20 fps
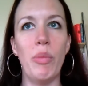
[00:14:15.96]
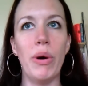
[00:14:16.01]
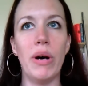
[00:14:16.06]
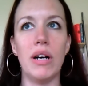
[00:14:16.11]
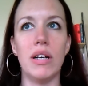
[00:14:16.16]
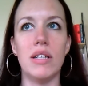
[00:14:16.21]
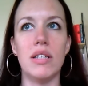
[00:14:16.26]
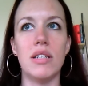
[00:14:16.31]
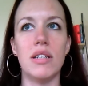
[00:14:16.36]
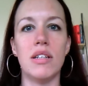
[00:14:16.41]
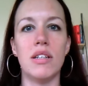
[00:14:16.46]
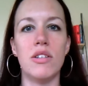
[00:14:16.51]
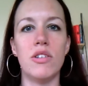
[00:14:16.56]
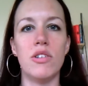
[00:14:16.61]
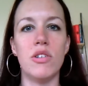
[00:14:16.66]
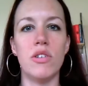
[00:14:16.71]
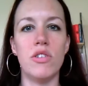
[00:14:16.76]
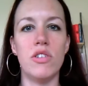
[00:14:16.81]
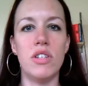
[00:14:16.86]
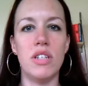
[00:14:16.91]
but
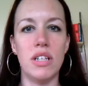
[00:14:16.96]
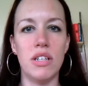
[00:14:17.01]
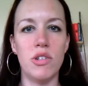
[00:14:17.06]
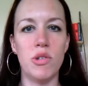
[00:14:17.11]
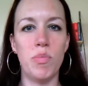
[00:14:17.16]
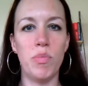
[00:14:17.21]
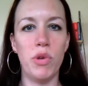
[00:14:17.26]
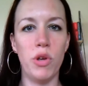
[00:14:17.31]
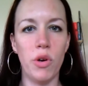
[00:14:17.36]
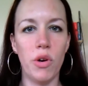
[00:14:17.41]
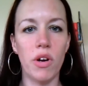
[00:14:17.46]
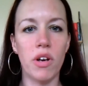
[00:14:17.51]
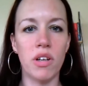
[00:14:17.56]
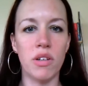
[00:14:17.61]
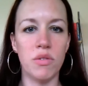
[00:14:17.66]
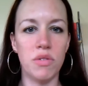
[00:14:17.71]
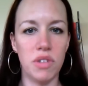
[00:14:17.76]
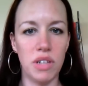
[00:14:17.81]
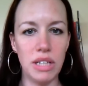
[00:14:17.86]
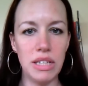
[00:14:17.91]
to stitch pure
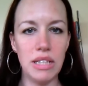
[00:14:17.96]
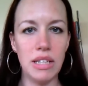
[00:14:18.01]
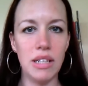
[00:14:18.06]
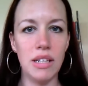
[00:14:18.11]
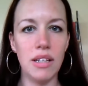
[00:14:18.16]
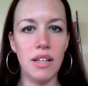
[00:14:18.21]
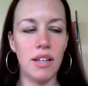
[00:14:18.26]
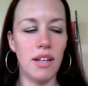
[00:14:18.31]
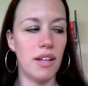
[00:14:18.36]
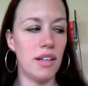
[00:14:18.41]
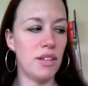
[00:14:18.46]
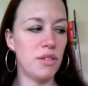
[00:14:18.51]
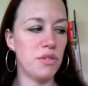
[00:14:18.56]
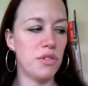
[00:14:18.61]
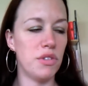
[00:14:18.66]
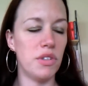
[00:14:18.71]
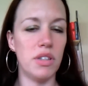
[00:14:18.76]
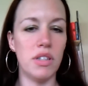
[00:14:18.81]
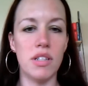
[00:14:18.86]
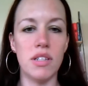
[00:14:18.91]
confetti, like
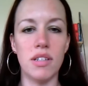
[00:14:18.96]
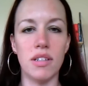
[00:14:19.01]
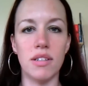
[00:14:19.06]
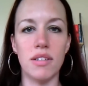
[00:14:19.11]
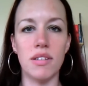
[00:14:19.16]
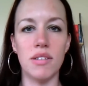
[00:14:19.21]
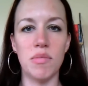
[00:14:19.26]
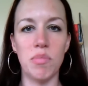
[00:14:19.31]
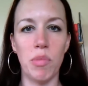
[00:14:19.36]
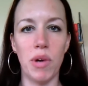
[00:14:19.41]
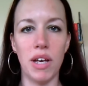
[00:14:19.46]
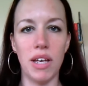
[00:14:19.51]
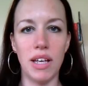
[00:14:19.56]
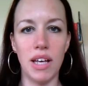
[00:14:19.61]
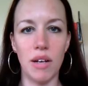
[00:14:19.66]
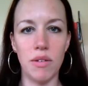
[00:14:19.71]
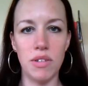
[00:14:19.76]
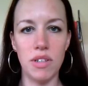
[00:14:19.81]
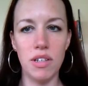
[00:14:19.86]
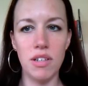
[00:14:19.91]
for instance my
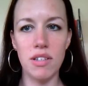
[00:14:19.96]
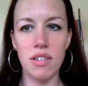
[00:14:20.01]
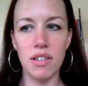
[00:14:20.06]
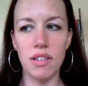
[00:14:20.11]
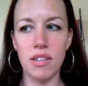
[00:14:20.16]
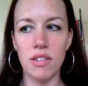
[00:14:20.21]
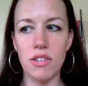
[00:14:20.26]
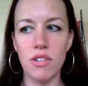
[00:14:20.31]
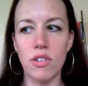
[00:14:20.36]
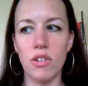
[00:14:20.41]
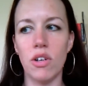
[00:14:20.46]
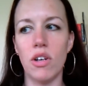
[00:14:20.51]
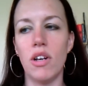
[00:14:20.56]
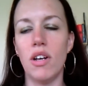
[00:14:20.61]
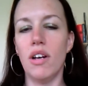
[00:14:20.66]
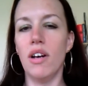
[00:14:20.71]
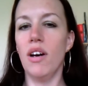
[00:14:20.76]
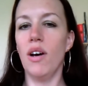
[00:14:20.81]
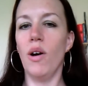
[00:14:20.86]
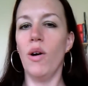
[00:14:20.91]
Gaudi stitch,
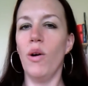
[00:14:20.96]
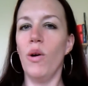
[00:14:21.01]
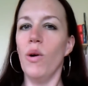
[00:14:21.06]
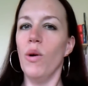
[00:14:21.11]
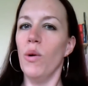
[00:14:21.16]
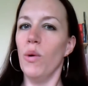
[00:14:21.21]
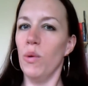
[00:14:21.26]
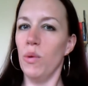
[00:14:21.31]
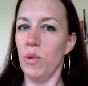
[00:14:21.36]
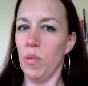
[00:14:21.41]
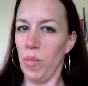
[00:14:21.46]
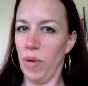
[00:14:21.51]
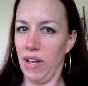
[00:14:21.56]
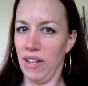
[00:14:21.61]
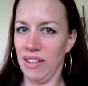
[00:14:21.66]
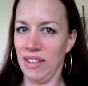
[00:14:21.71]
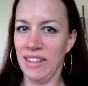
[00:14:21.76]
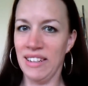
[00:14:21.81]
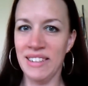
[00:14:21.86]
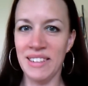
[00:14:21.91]
oh
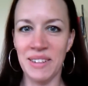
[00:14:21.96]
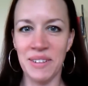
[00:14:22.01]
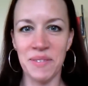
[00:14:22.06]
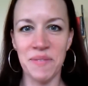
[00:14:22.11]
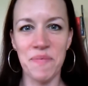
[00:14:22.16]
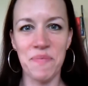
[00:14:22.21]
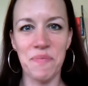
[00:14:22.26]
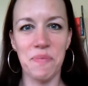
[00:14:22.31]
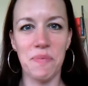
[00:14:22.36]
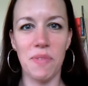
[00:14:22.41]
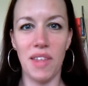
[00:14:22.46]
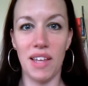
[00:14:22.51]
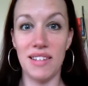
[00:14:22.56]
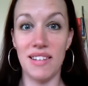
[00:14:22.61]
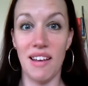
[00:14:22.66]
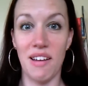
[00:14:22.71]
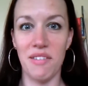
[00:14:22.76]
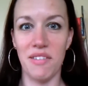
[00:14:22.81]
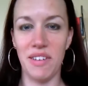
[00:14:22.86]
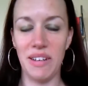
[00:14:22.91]
man,
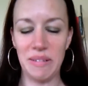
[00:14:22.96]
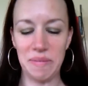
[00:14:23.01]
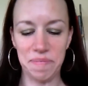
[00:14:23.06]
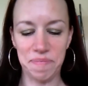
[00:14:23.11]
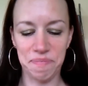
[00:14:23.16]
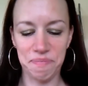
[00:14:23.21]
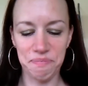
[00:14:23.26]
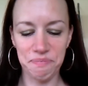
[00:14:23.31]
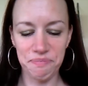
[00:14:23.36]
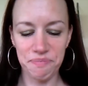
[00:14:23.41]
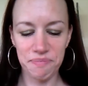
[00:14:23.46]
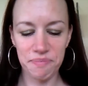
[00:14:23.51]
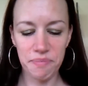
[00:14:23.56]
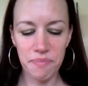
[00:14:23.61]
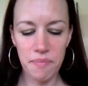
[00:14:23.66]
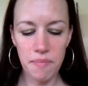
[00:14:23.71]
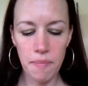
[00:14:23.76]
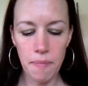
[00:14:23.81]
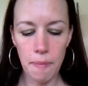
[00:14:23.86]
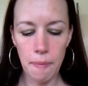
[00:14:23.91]
that's heavy.
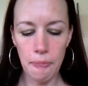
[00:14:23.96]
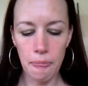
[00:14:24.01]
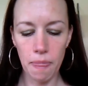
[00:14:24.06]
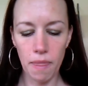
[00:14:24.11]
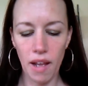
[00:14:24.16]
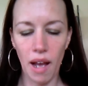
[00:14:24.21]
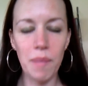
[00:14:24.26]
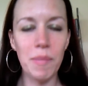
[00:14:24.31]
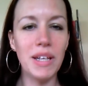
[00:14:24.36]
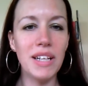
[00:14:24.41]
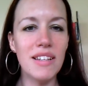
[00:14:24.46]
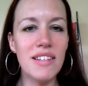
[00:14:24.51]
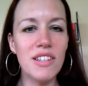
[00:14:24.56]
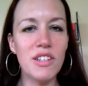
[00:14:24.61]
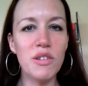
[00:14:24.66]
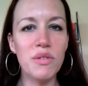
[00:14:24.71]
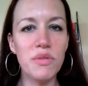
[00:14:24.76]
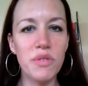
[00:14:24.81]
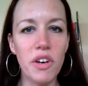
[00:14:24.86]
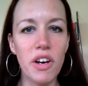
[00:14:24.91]
I mean, it's
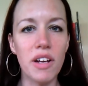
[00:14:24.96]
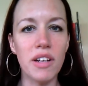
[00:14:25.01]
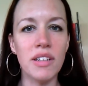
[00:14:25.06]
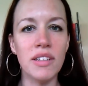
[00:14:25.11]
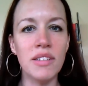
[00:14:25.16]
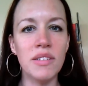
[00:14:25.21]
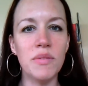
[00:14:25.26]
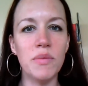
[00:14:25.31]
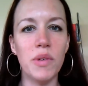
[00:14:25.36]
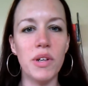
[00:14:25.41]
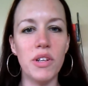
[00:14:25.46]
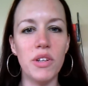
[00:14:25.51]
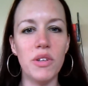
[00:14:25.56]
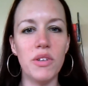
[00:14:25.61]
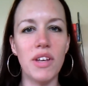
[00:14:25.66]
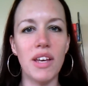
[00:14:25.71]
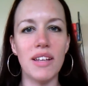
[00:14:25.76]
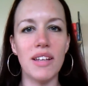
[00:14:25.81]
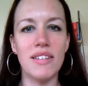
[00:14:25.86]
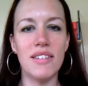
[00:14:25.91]
still fun when
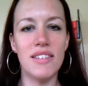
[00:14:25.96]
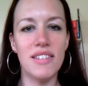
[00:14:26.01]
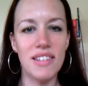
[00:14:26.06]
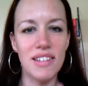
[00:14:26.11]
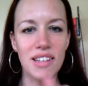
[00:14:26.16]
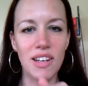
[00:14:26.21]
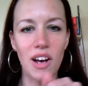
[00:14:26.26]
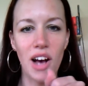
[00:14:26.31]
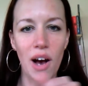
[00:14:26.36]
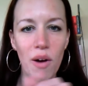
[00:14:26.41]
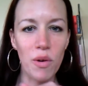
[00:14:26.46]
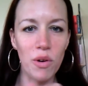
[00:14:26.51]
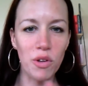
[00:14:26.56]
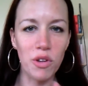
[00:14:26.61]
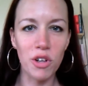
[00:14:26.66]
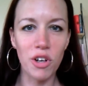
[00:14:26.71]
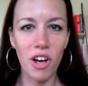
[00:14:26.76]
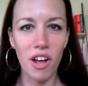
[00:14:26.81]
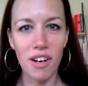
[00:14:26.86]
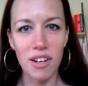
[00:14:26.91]
you get to see how all
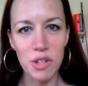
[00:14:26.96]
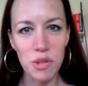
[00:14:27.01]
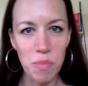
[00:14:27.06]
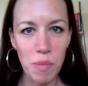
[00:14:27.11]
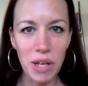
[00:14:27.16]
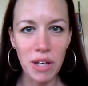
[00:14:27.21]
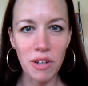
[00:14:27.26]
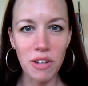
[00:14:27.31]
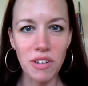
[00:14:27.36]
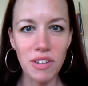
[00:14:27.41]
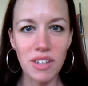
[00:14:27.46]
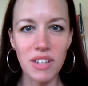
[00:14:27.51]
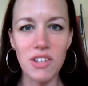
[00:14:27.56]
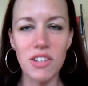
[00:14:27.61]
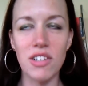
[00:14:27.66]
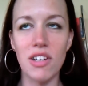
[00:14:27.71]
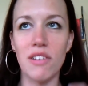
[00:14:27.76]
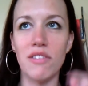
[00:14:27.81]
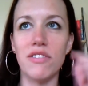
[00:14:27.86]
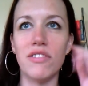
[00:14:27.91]
the colors mingle and
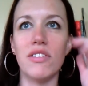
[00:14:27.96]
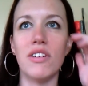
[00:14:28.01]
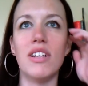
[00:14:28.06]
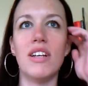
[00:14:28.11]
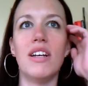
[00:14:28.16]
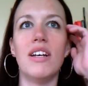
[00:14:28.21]
stuff,